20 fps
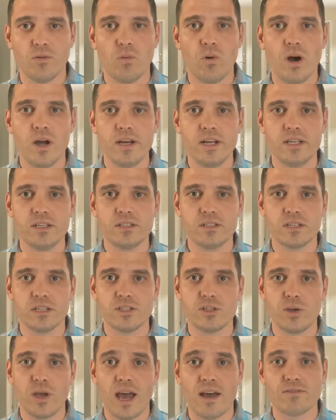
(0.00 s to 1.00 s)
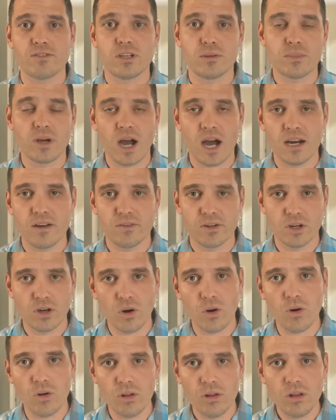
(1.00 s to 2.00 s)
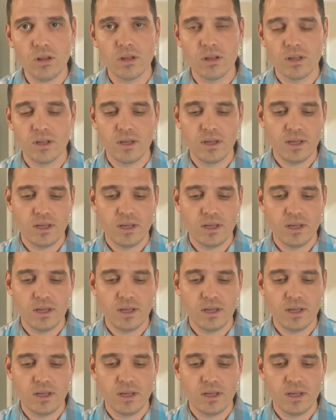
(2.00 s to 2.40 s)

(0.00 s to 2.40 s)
One is, is you have some kind of a goal.